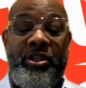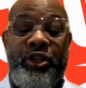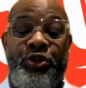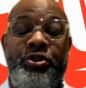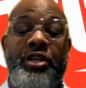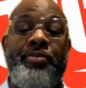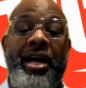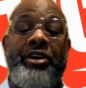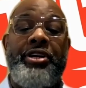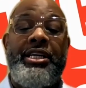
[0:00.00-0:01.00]
the truth of the
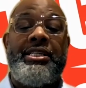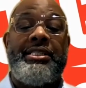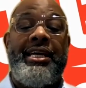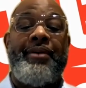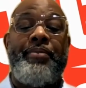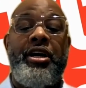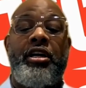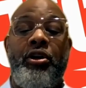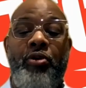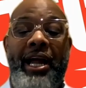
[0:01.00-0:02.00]
matter is, in
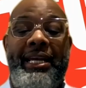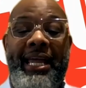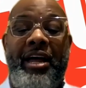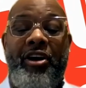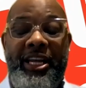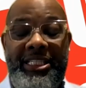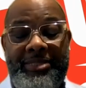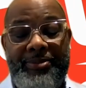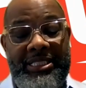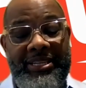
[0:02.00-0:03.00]
America right now, and
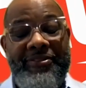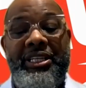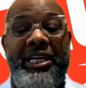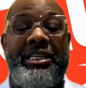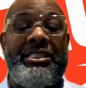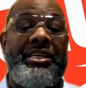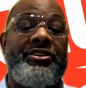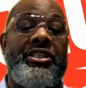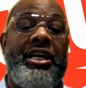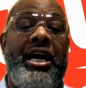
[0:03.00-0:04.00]
specifically in the city
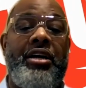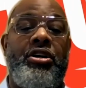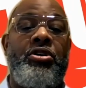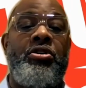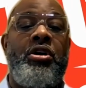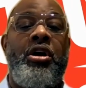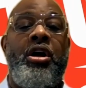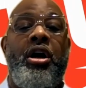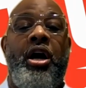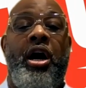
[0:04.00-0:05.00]
of Chicago,
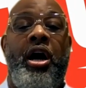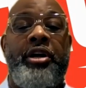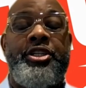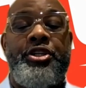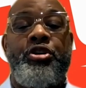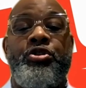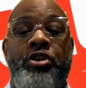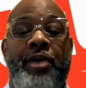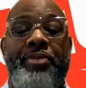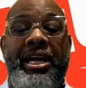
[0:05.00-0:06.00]
our
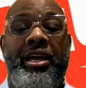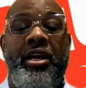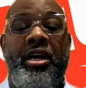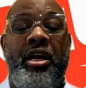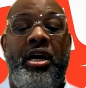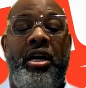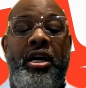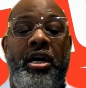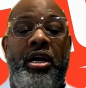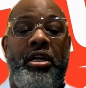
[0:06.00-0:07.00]
children are being
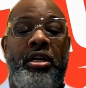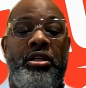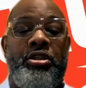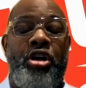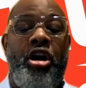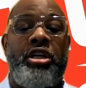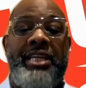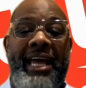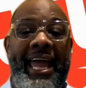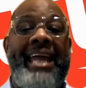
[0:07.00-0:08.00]
taught
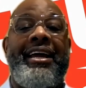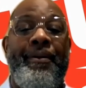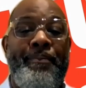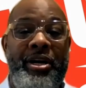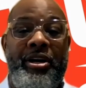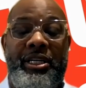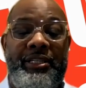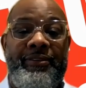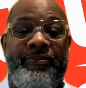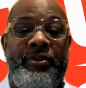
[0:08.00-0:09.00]
to hate
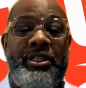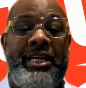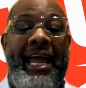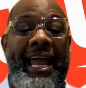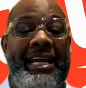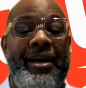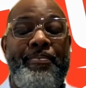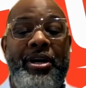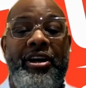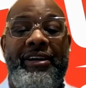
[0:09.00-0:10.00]
America, to hate
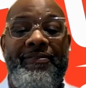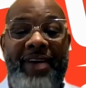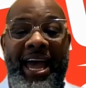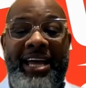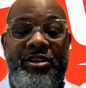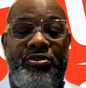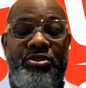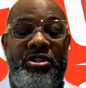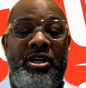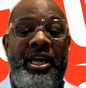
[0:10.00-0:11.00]
American
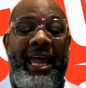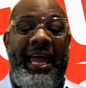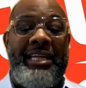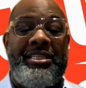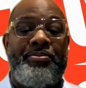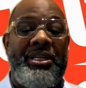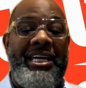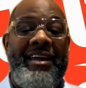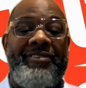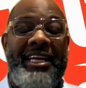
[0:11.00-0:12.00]
values, and to
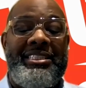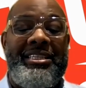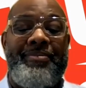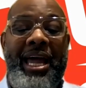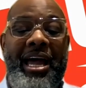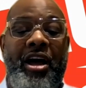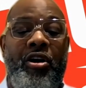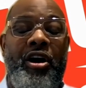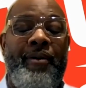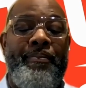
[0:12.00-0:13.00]
believe that
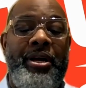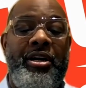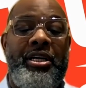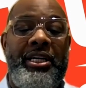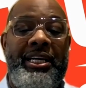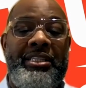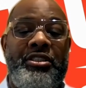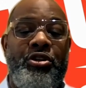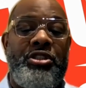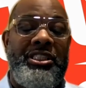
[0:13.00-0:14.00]
somehow America
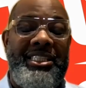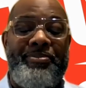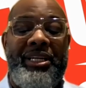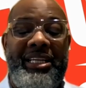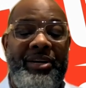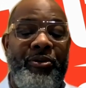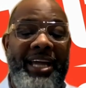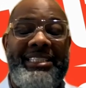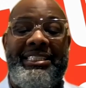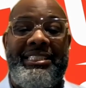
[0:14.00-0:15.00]
is so systemically
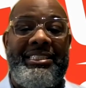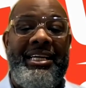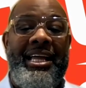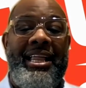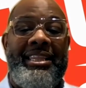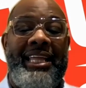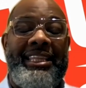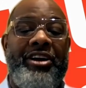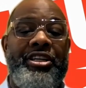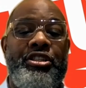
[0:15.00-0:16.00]
racist
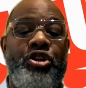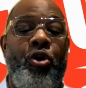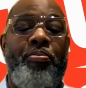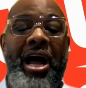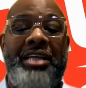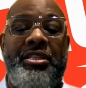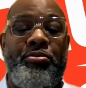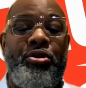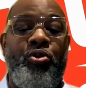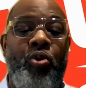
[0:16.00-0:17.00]
that there is no
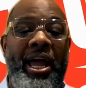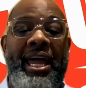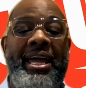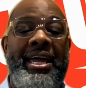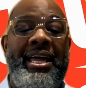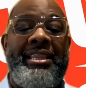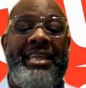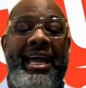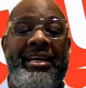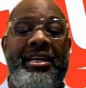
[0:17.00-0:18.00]
possible way
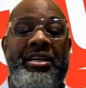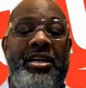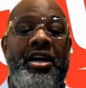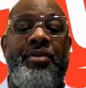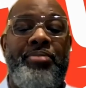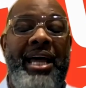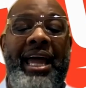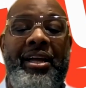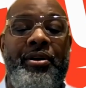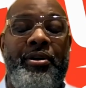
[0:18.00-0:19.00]
that young
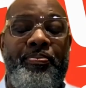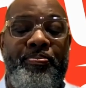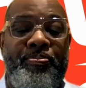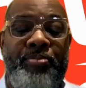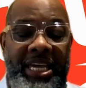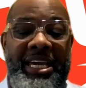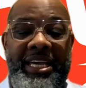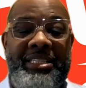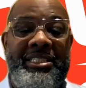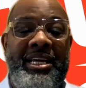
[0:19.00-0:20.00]
black
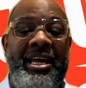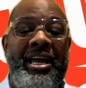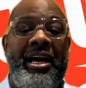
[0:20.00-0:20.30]
kids